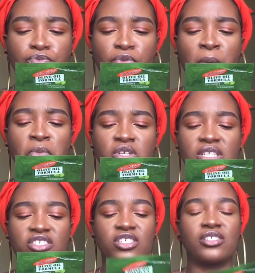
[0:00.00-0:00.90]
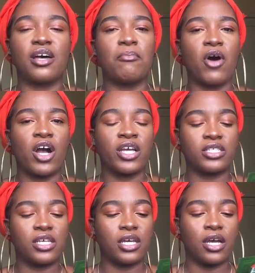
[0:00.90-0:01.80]
mostly just a
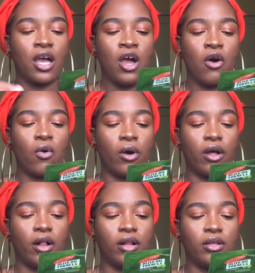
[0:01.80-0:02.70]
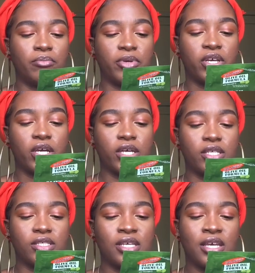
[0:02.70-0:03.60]
marketing oil,
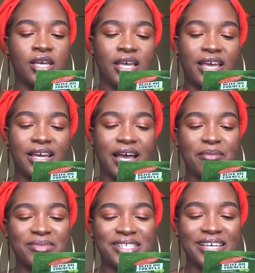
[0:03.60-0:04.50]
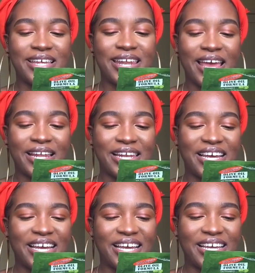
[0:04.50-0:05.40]
because it comes in at
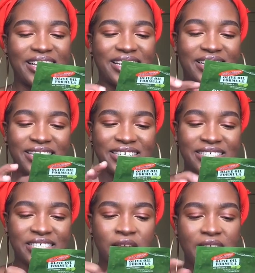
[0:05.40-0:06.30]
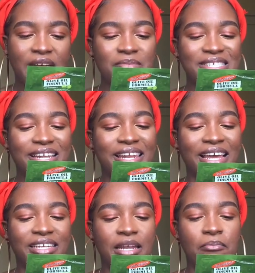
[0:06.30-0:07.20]
like
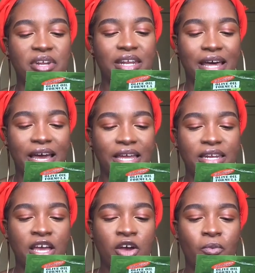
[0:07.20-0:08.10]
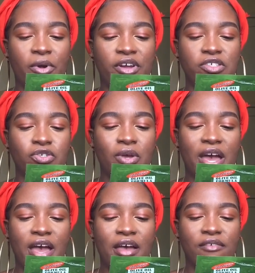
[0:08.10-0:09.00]
number 9, whereas you
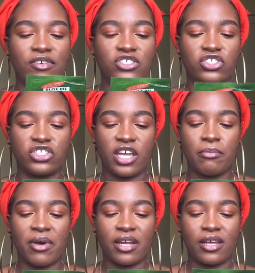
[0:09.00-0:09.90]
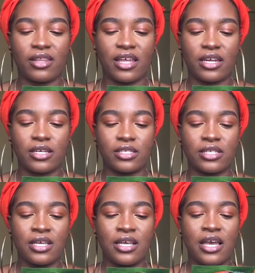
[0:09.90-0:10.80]
have shea butter that is
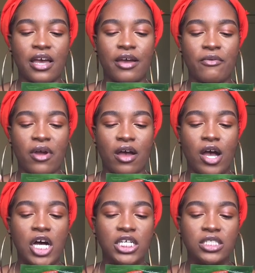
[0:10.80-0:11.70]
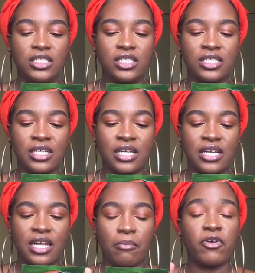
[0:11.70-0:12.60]
around
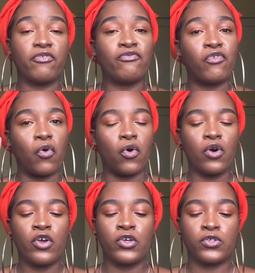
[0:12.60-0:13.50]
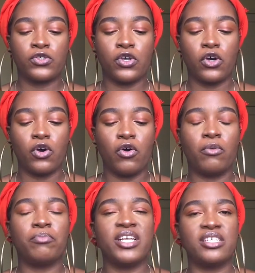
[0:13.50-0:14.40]
number 4.
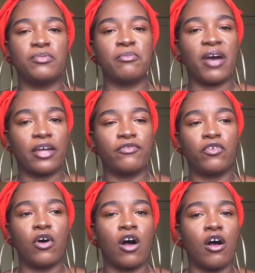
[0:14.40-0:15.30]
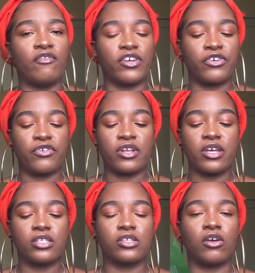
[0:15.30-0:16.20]
So please be mindful of
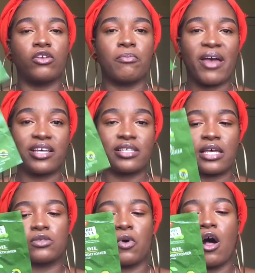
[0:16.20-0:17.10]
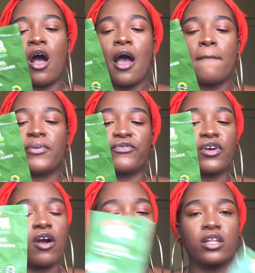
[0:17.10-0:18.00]
ingredients on your packs as well. But
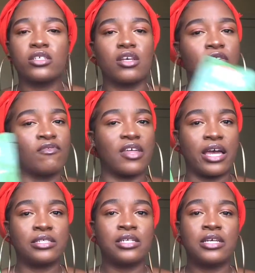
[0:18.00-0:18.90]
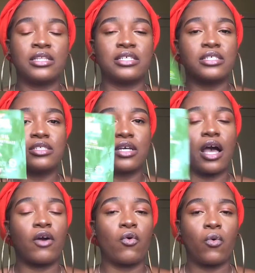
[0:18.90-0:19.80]
regardless of that, this is
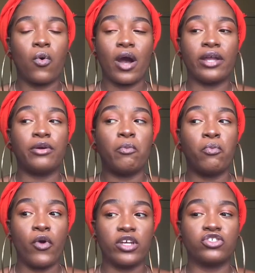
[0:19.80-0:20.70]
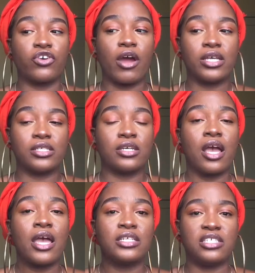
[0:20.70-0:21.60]
a quite moisturizing
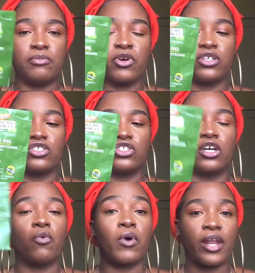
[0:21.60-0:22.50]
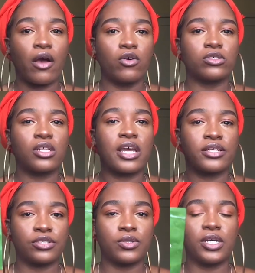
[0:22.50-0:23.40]
deep conditioner. What I also
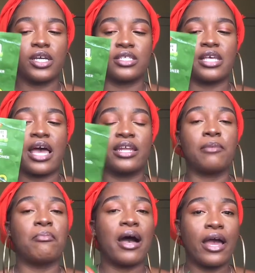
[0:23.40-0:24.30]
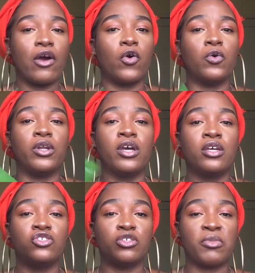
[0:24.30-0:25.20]
like doing is adding my own
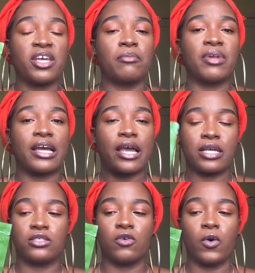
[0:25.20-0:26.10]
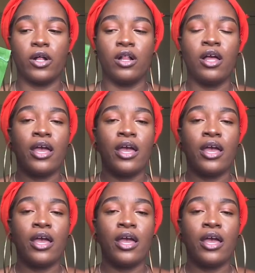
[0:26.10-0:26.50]
Jamaican black castor oil